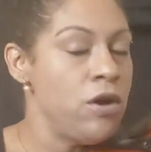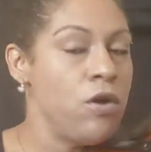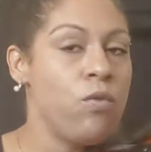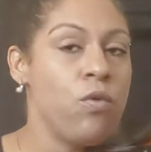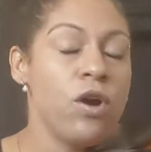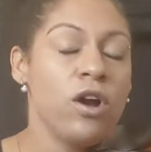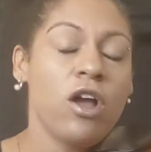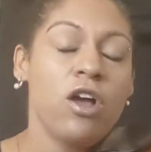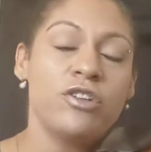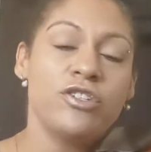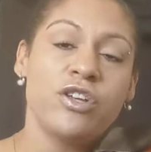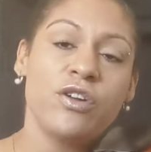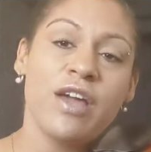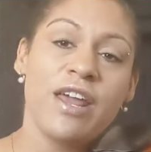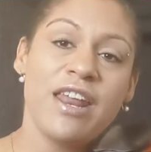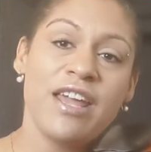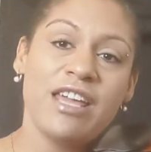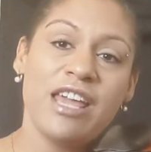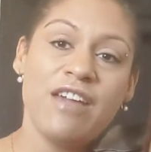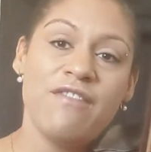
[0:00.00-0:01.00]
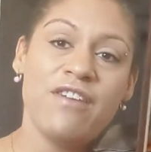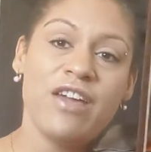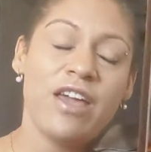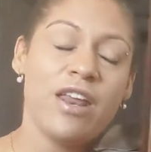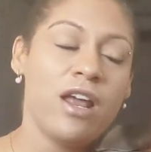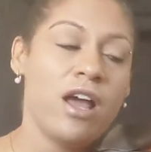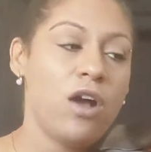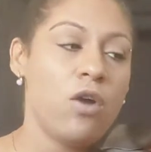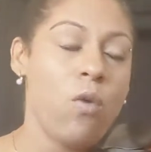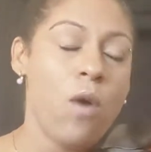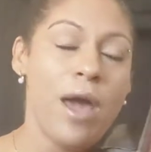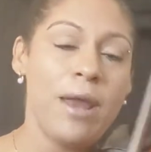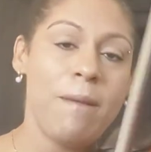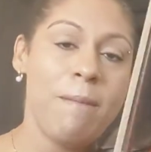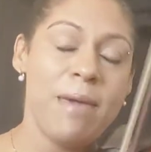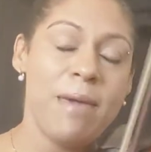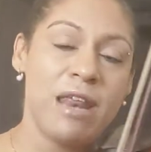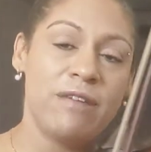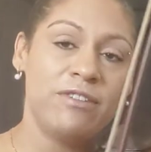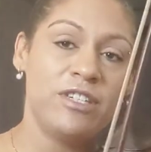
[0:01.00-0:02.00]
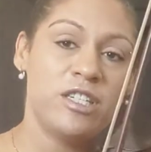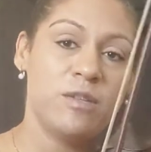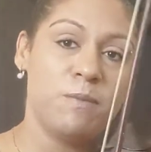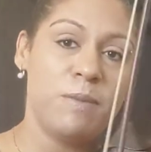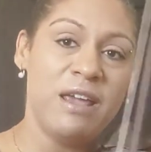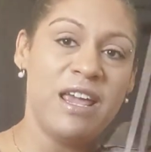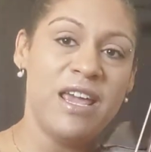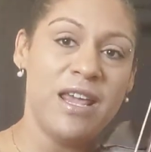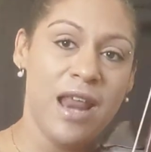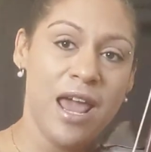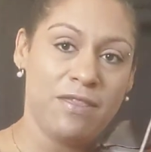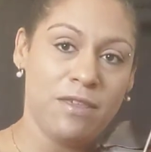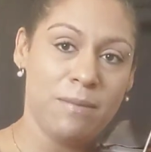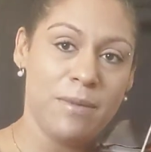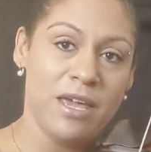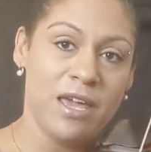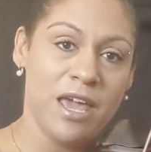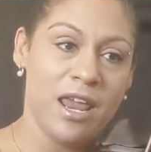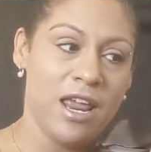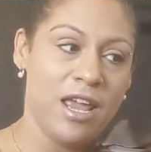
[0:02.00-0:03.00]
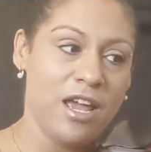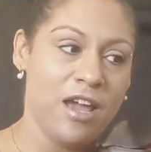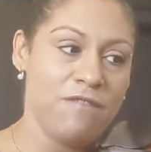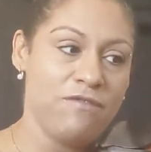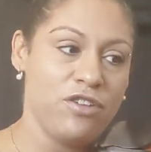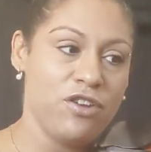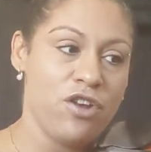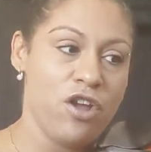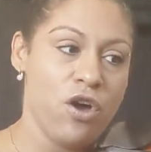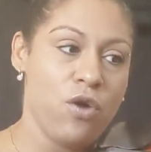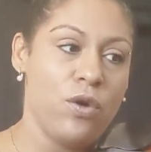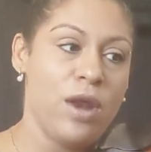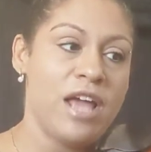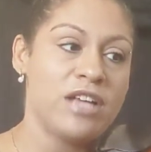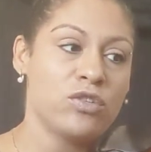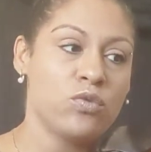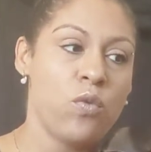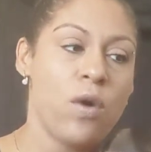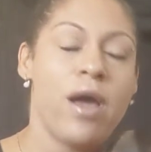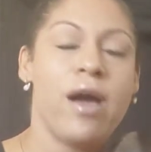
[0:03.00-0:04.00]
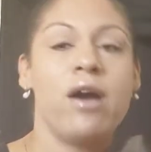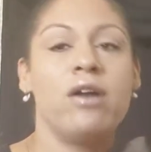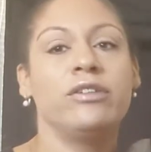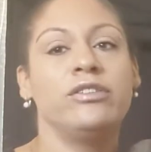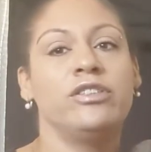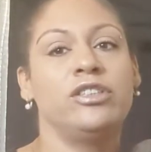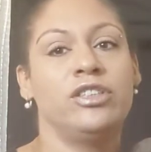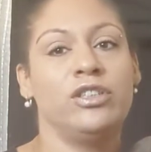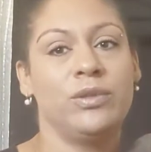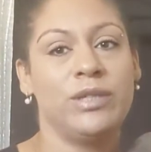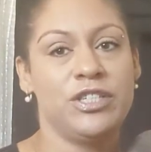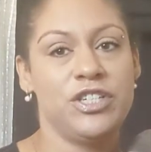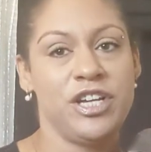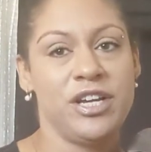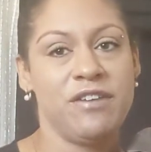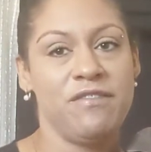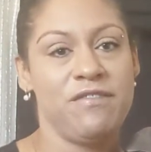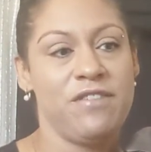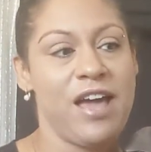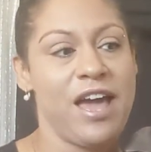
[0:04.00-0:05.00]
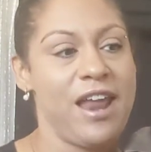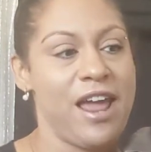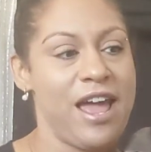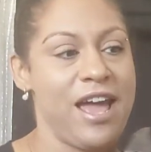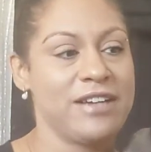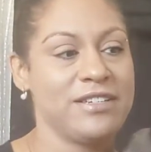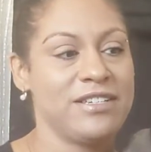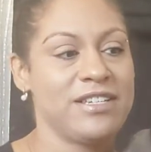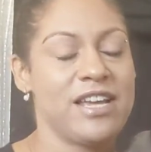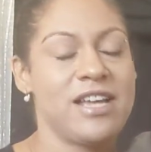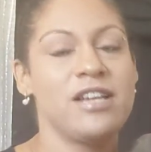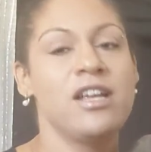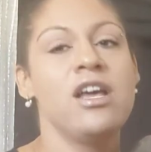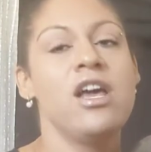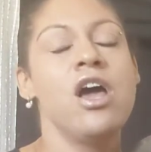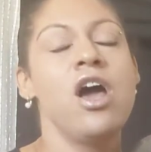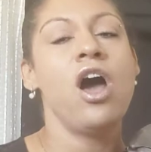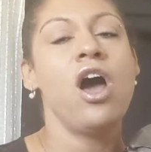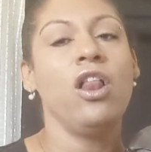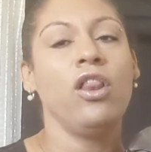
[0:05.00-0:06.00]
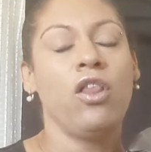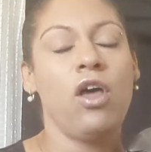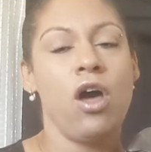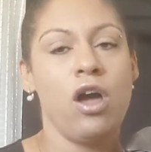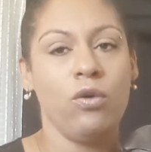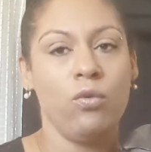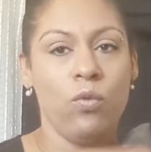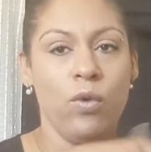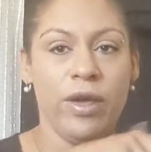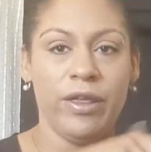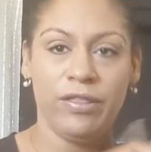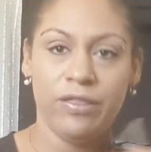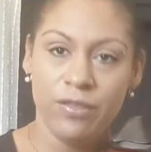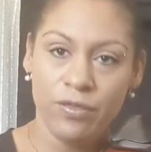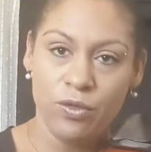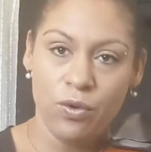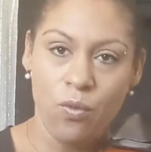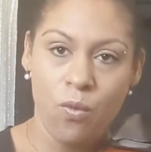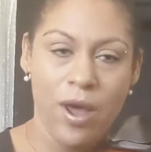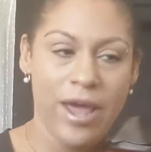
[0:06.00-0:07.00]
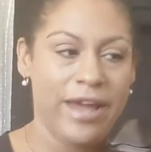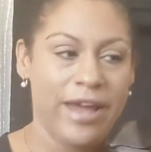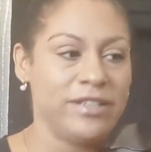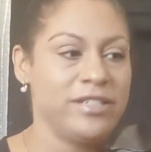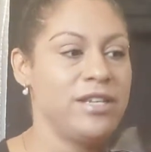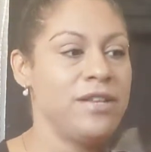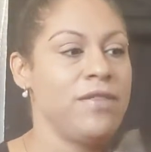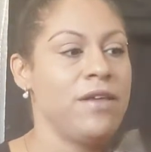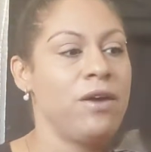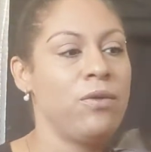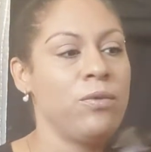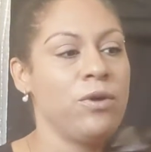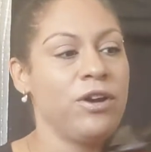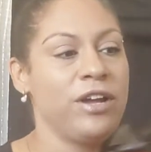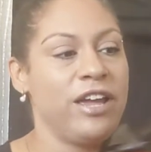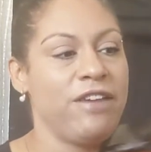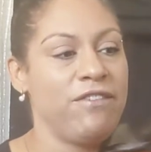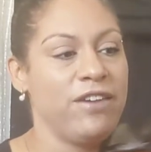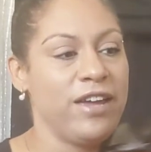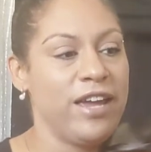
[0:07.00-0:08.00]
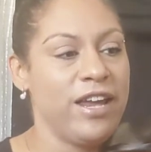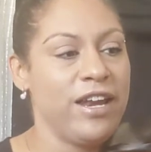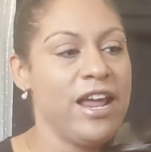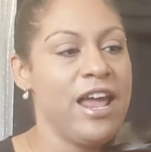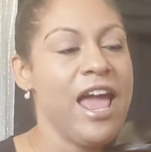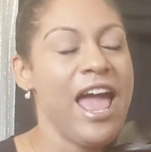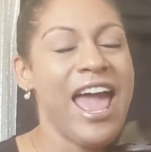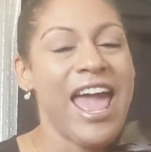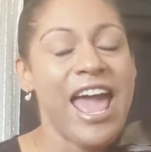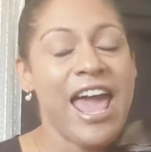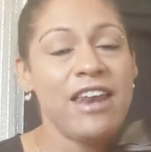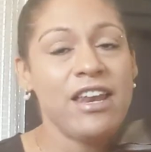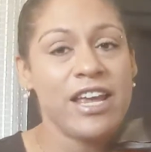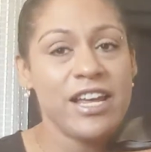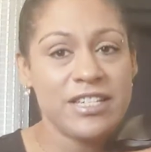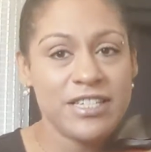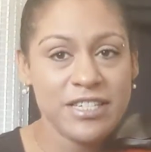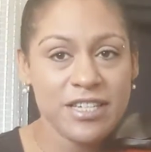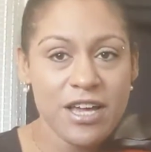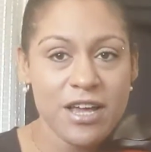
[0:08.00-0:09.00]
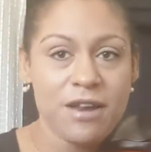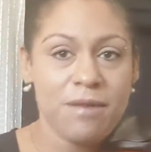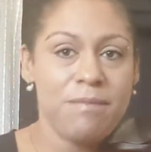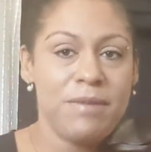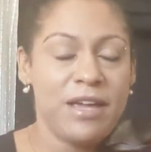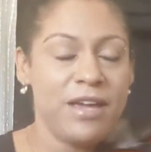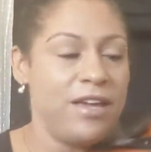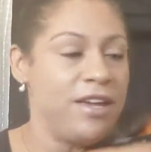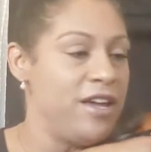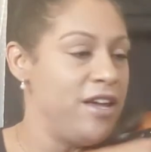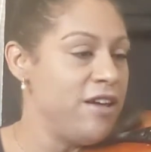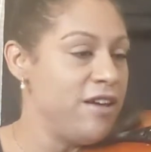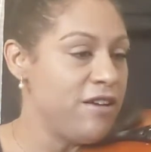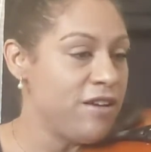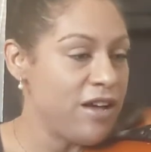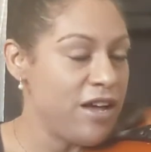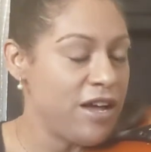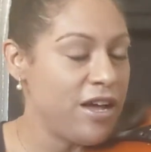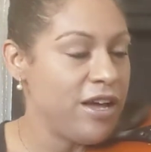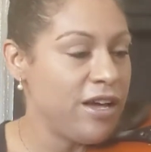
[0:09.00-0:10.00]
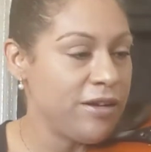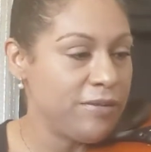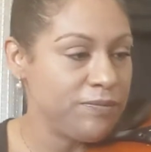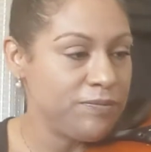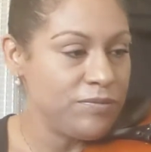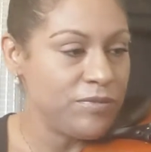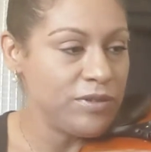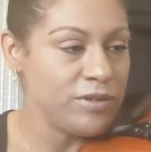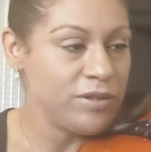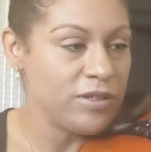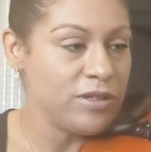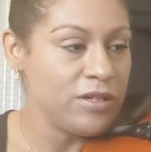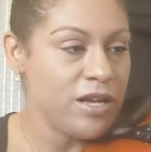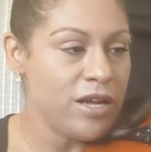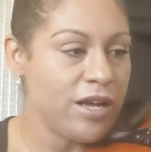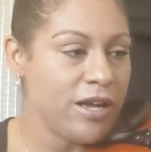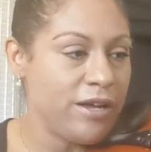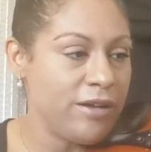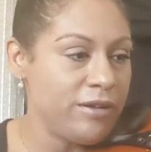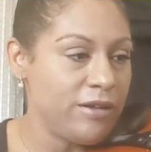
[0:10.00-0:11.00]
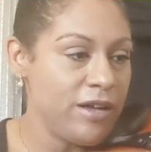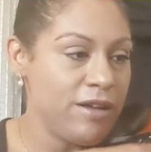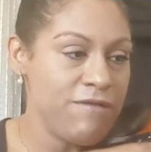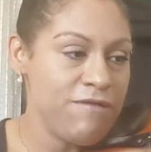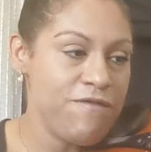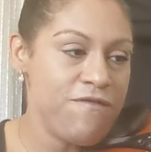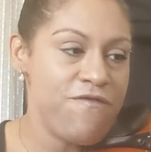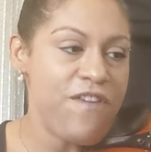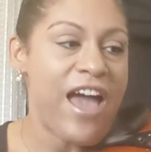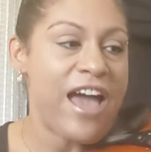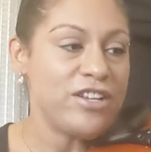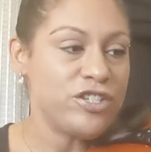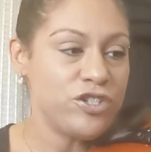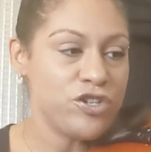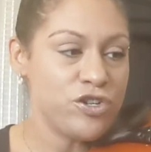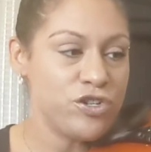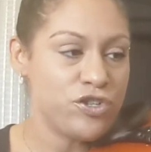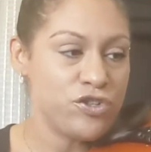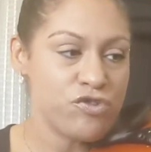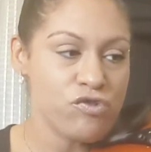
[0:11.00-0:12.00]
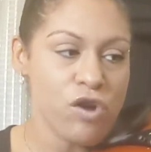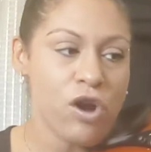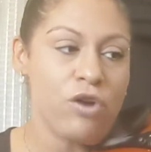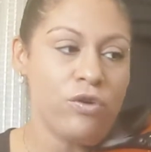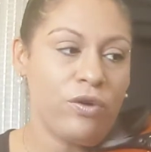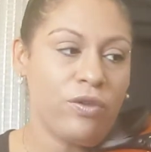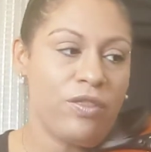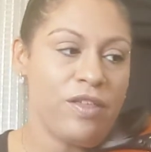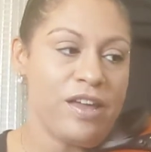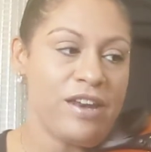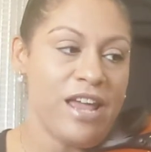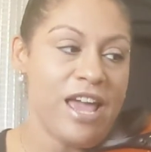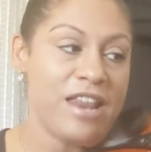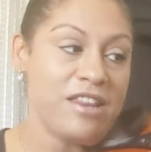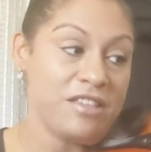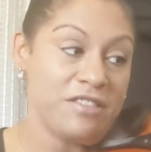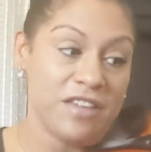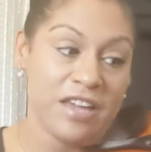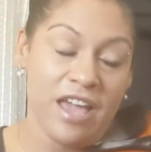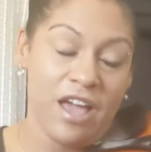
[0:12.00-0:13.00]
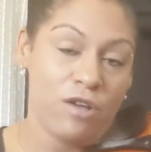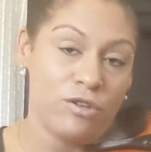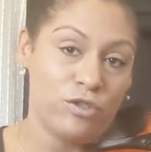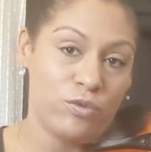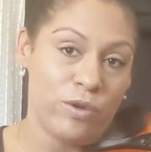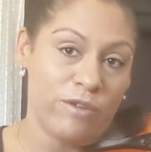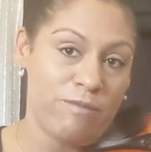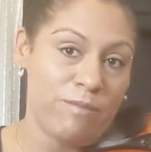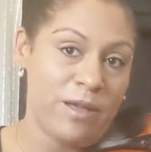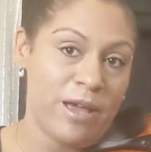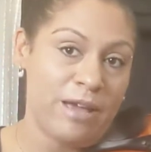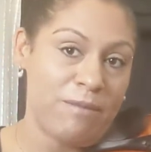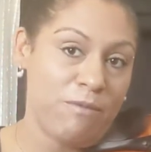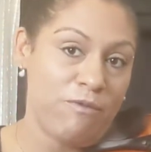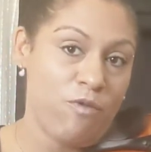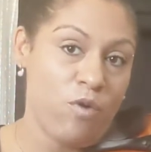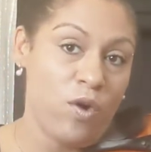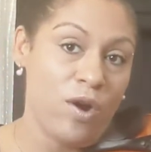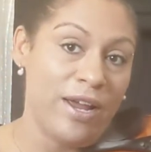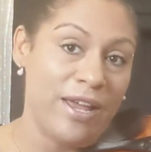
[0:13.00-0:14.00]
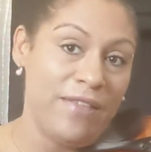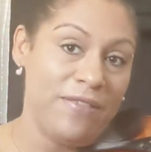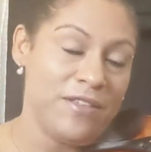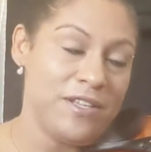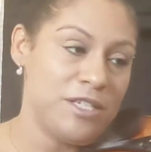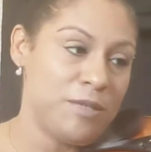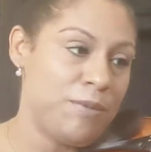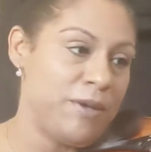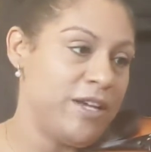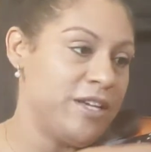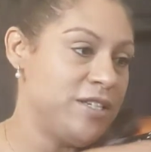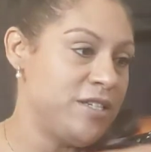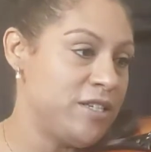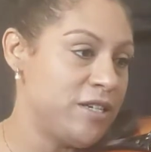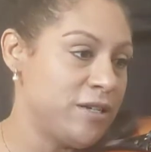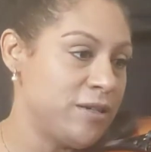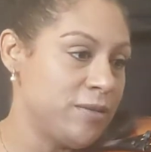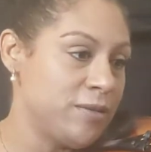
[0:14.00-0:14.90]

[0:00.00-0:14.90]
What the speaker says: we're also going to give it quite a bit of speed at the beginning of the note as well to achieve that accent along with the weight that we're giving it. And it's going to be a faster stroke than anything else we've played before in this piece.